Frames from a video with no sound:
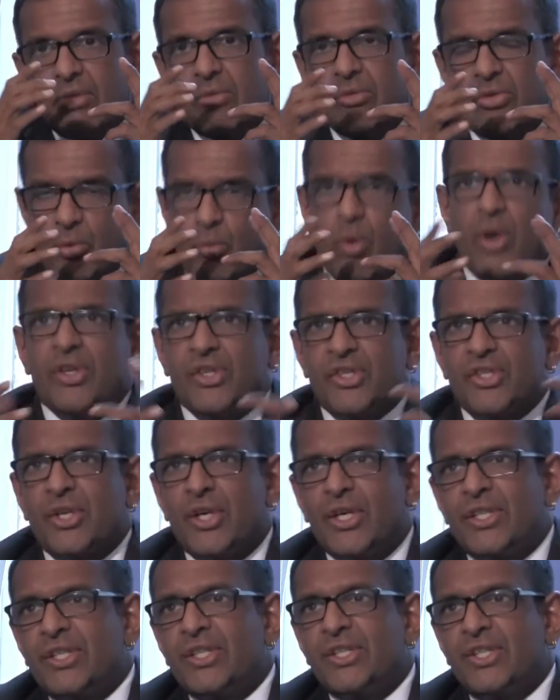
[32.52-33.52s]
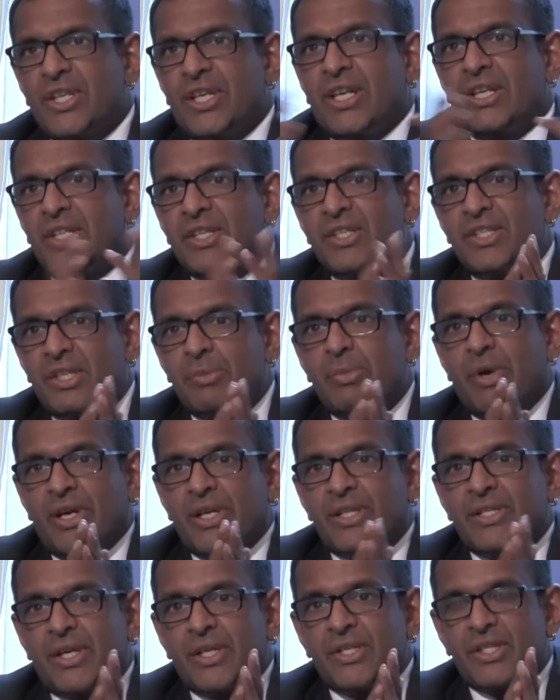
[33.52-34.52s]
the one certainty in this
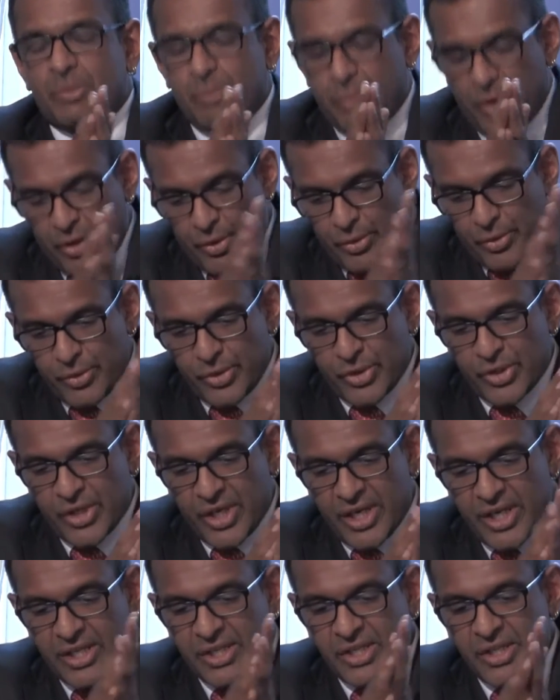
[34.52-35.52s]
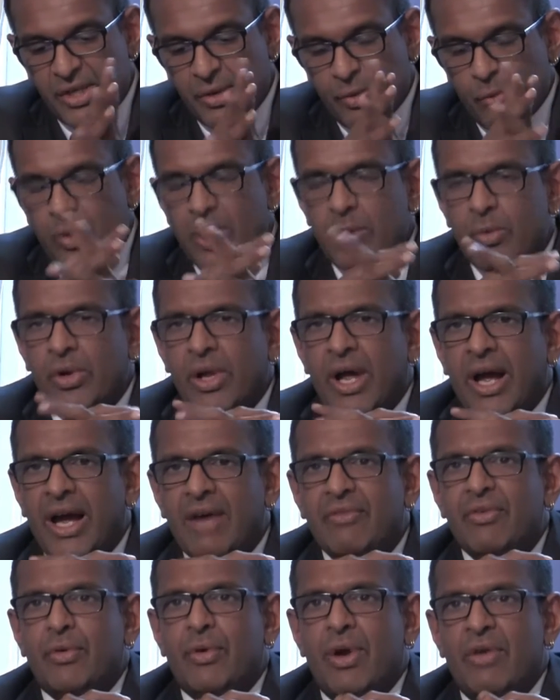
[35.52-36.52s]
debate, I suppose, is that we will
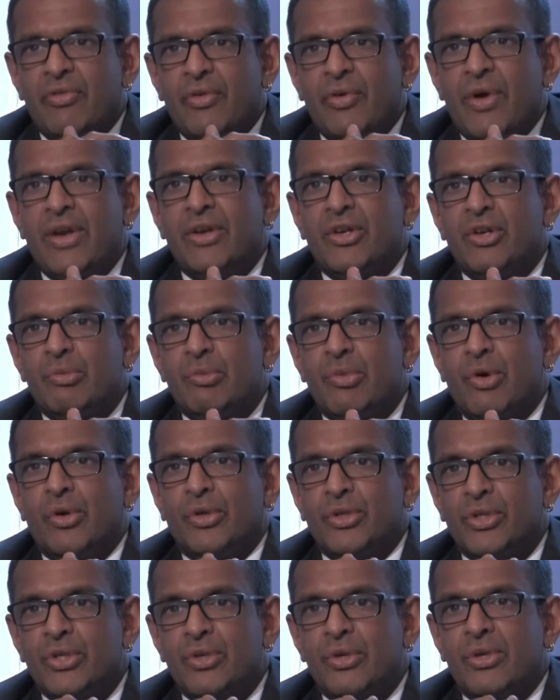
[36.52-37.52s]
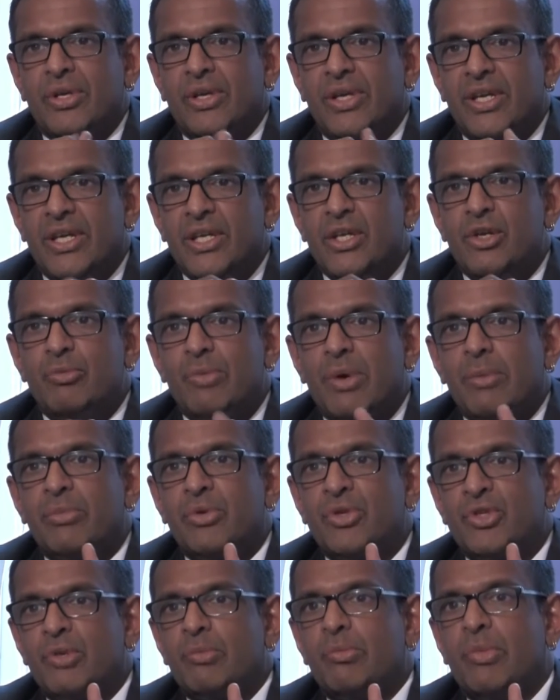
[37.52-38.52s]
have a referendum on EU
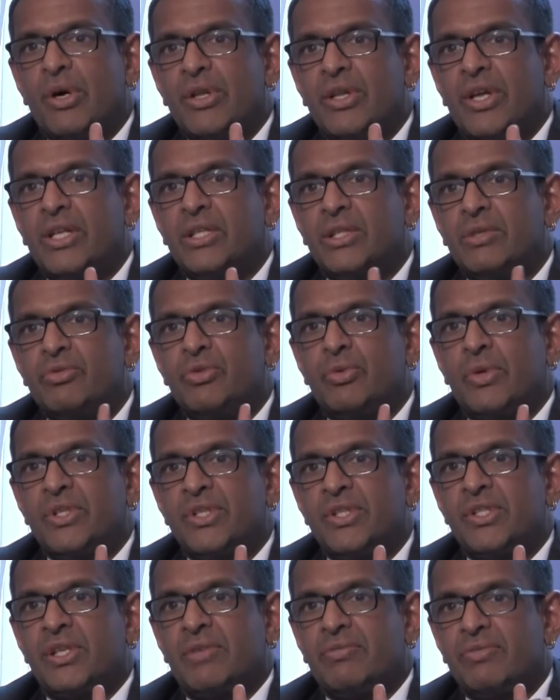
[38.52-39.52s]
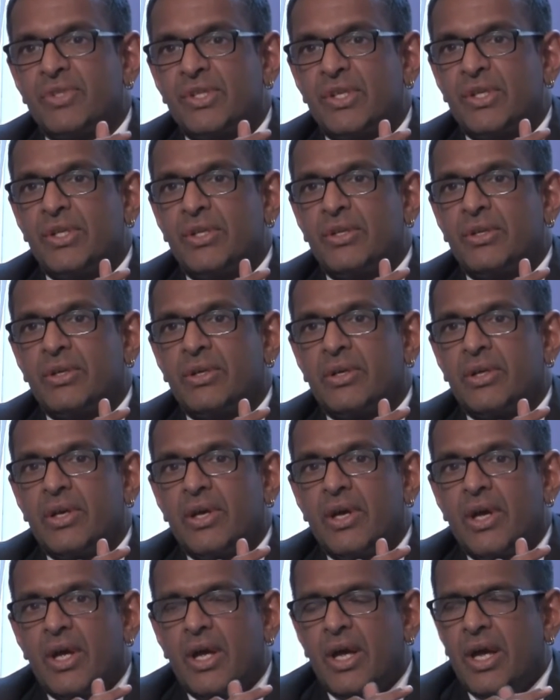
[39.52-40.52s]
membership by the end of 2017.
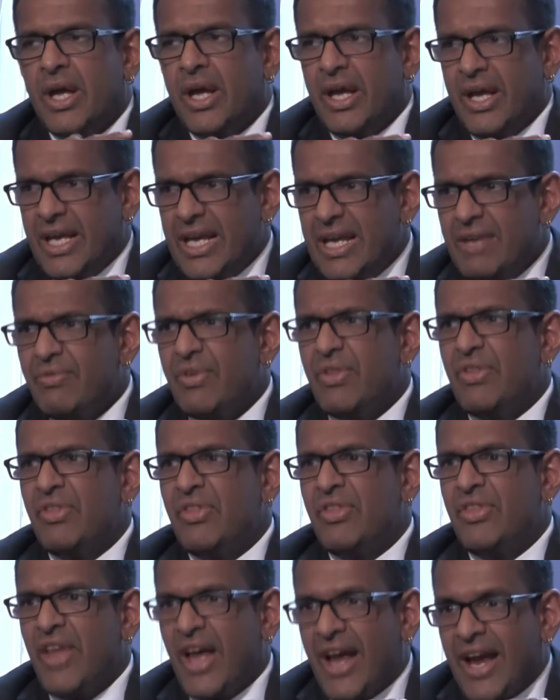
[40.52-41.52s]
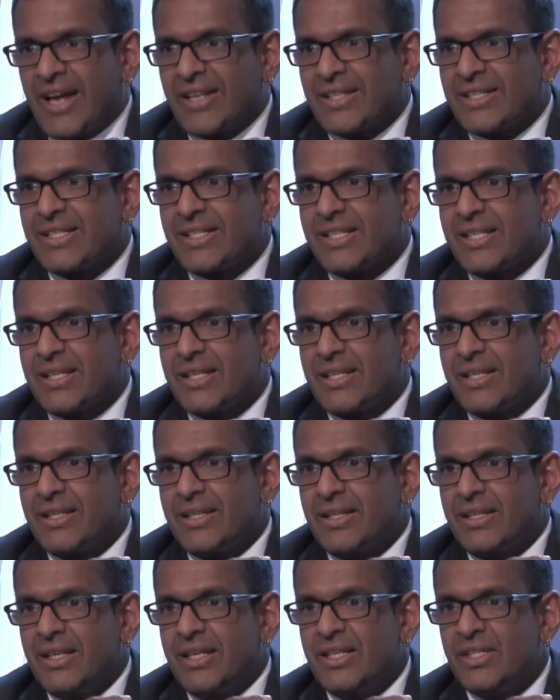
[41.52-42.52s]
Even that
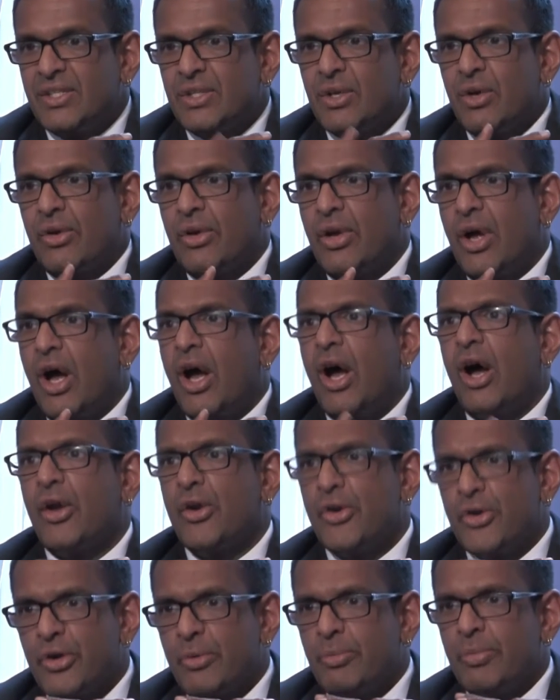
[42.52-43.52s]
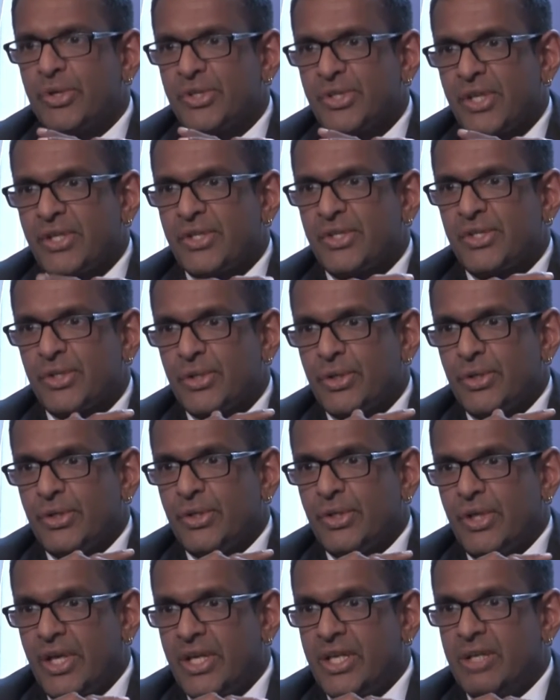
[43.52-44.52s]
is not 100%
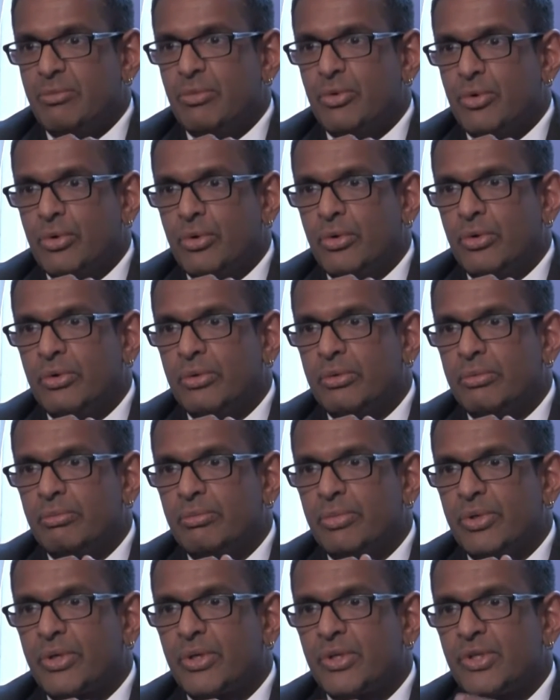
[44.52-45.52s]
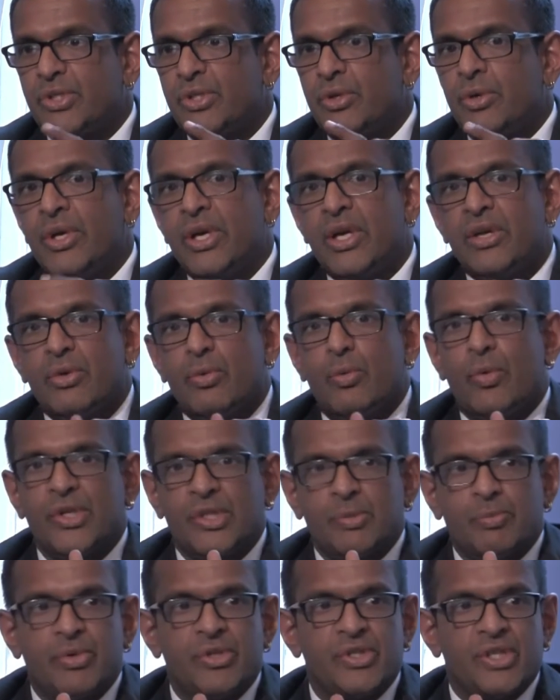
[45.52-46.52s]
certain anymore, because you hear the
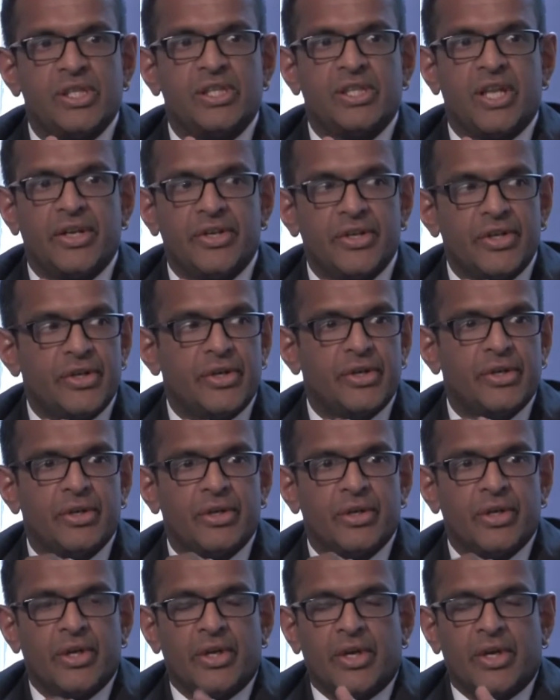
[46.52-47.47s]
whispers in London